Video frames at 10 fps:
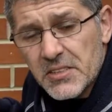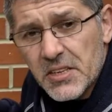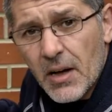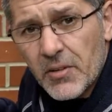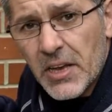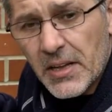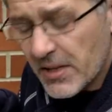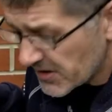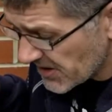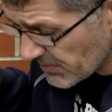to cover the end of
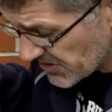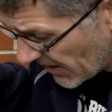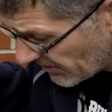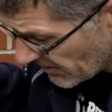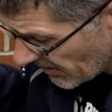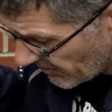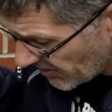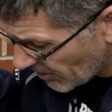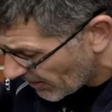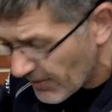the zip, so if you
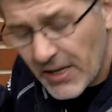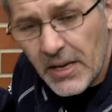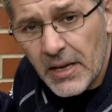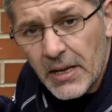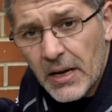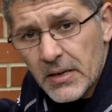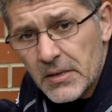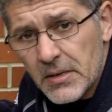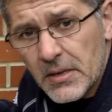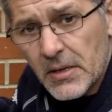do have anything in here
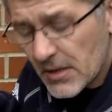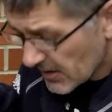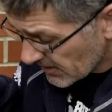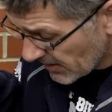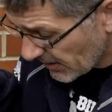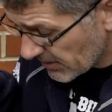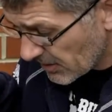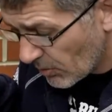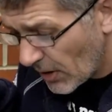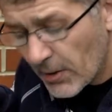that
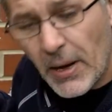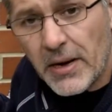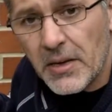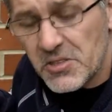you're worried about getting